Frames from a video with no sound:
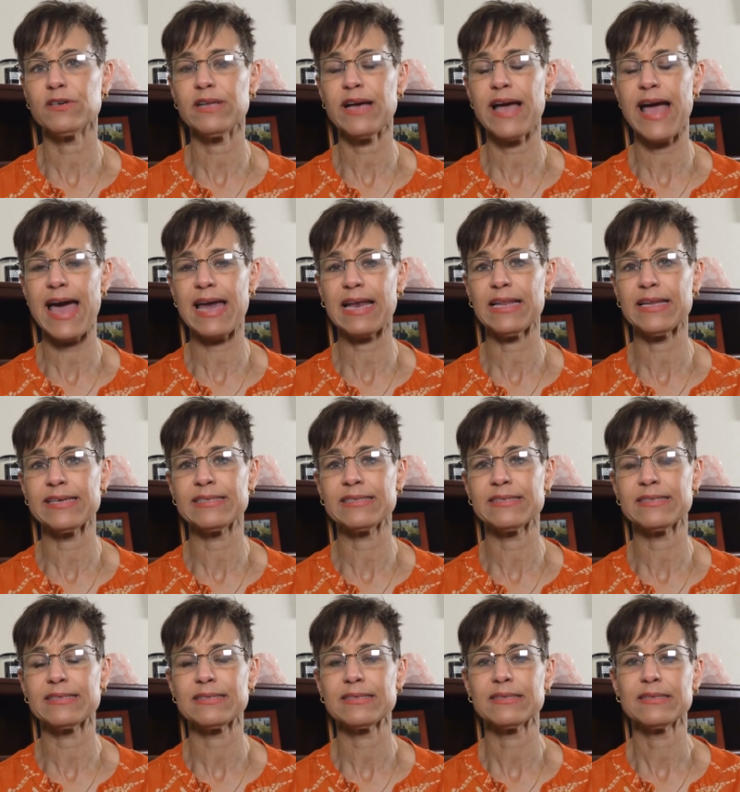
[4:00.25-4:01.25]

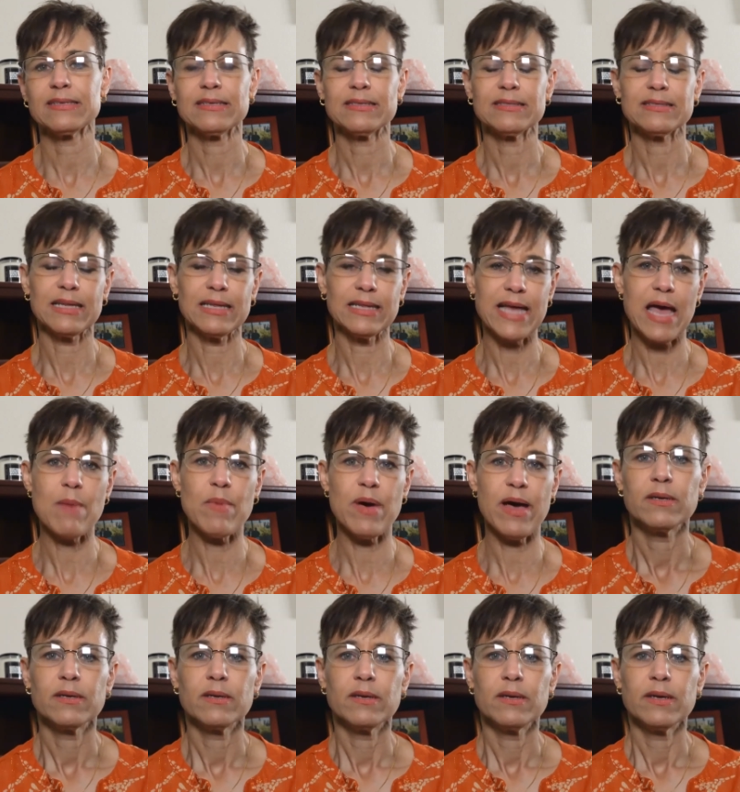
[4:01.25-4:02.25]
Adeline's
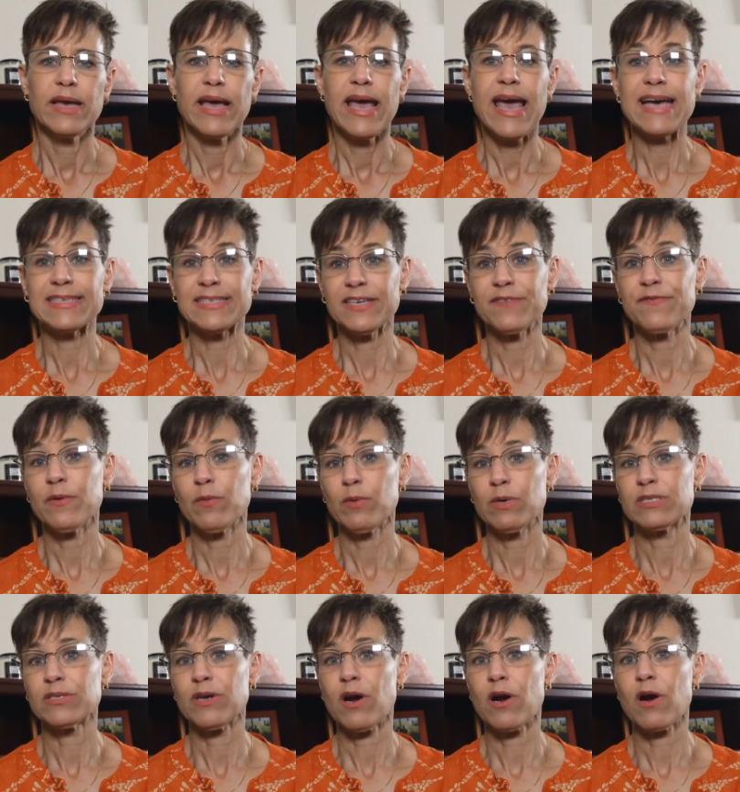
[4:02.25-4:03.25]
dilemma, as if it
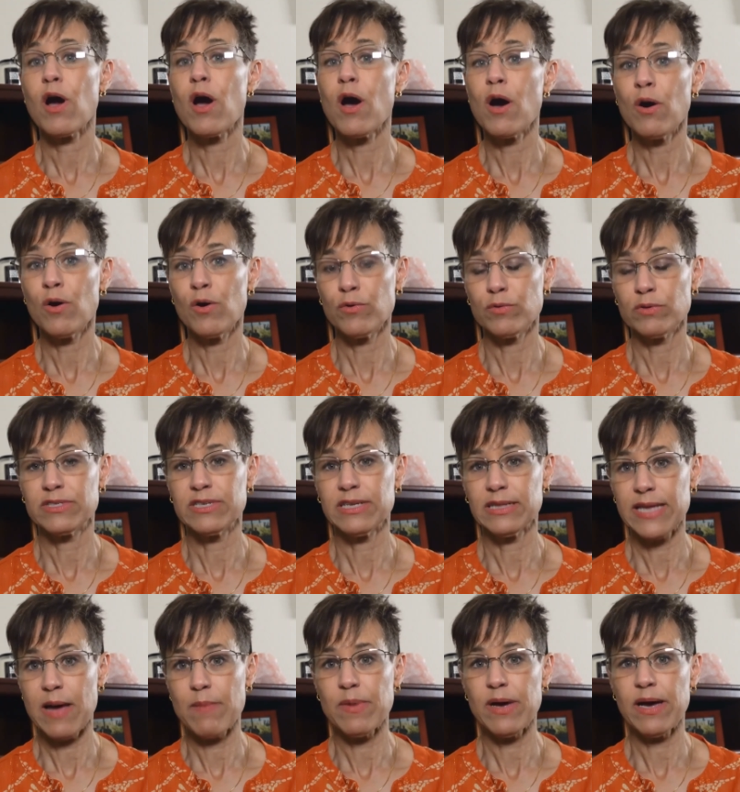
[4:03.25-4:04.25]
was our own
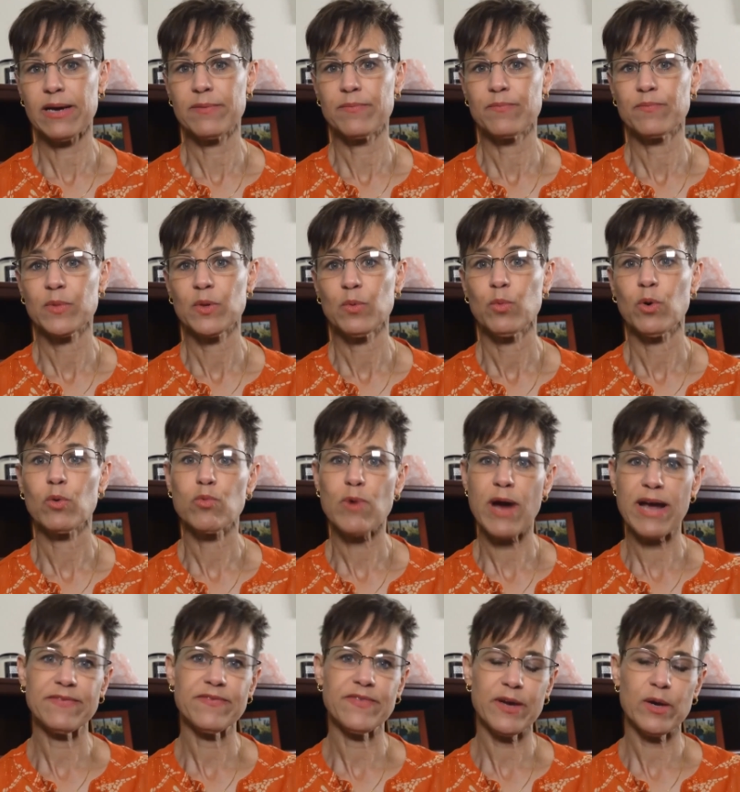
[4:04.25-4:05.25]
dilemma. We're
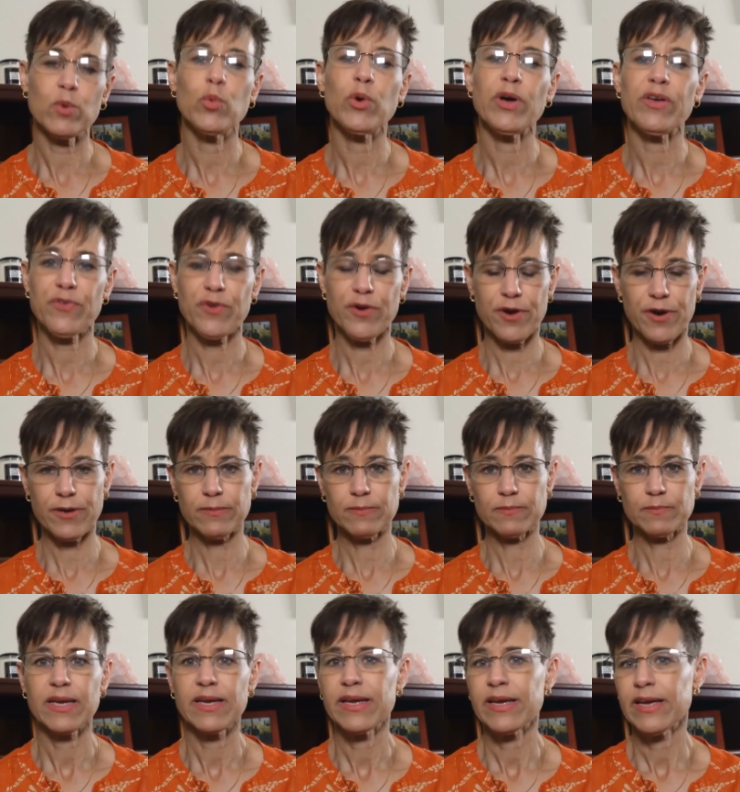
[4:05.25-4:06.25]
right there with her.
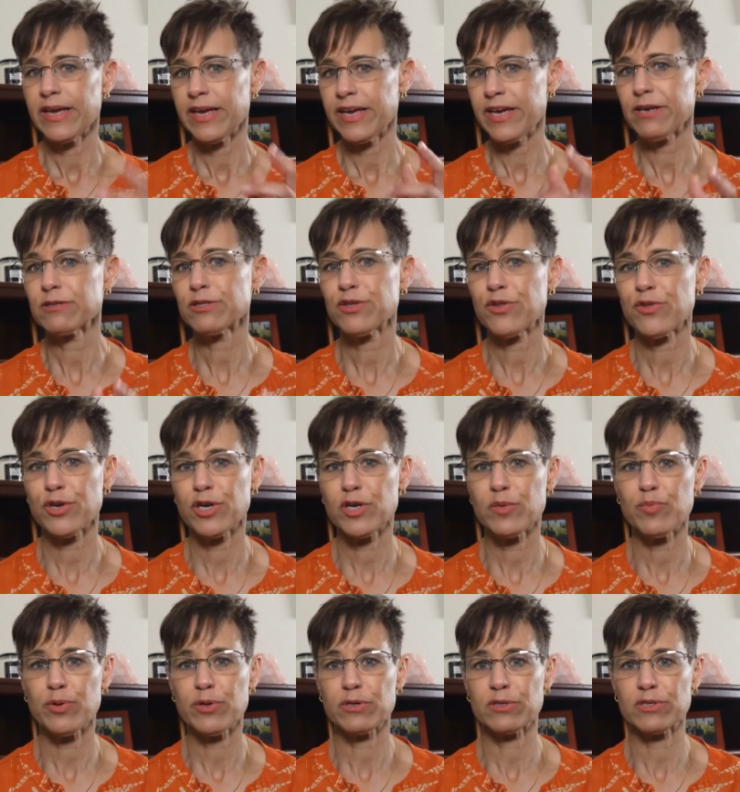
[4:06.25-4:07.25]
Here's
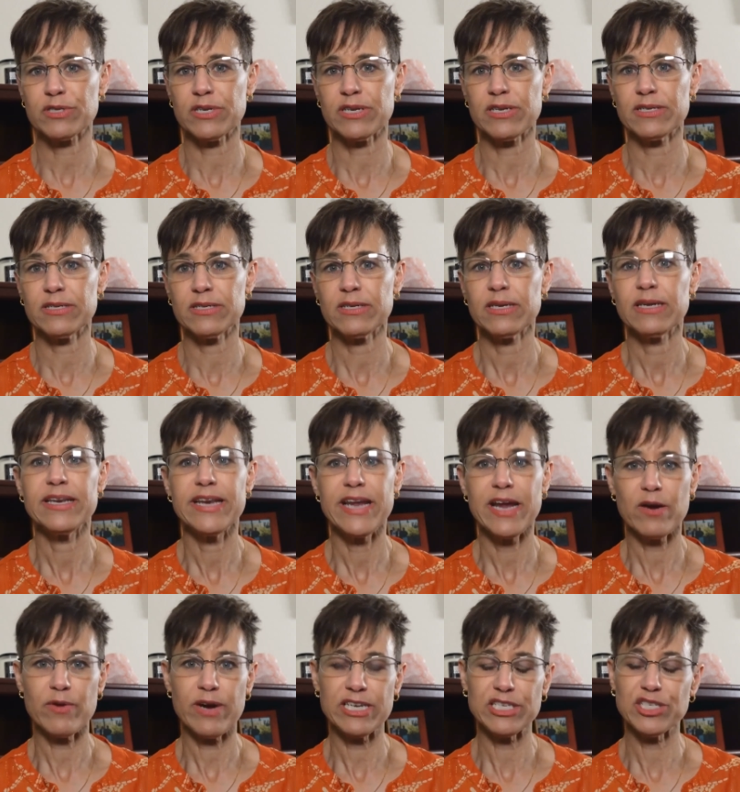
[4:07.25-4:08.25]
third-person
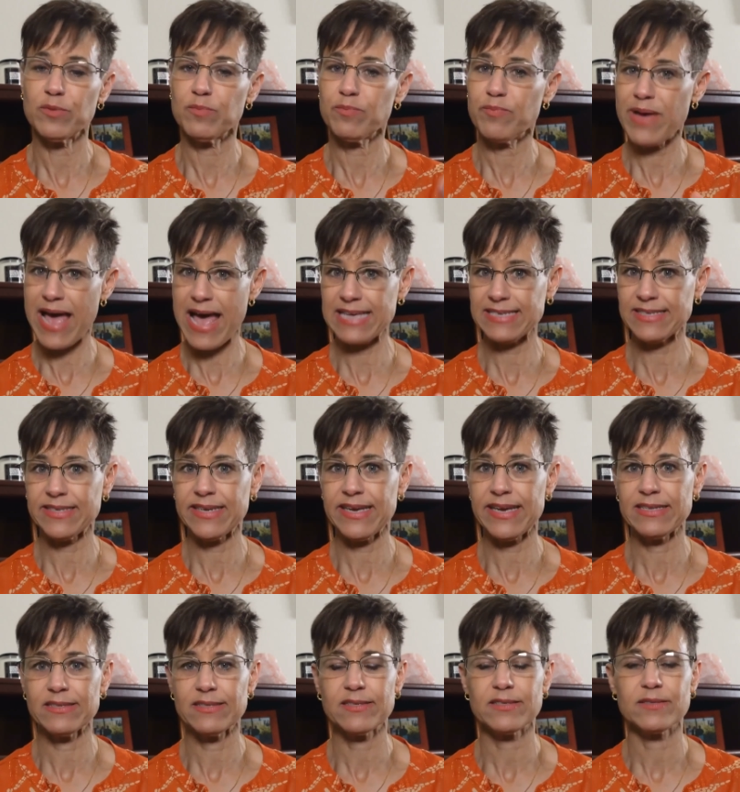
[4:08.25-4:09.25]
narration past
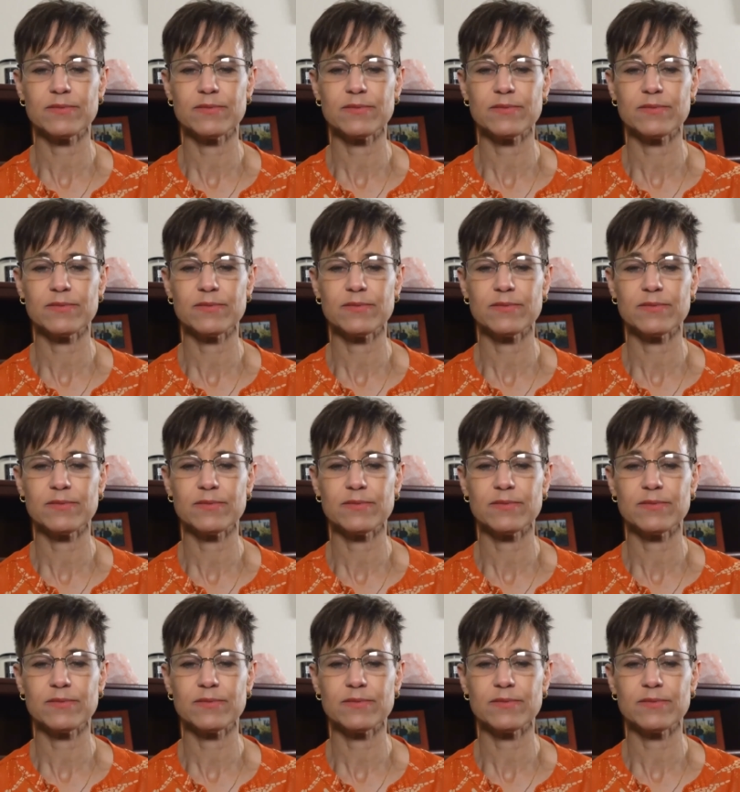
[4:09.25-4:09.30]
tense.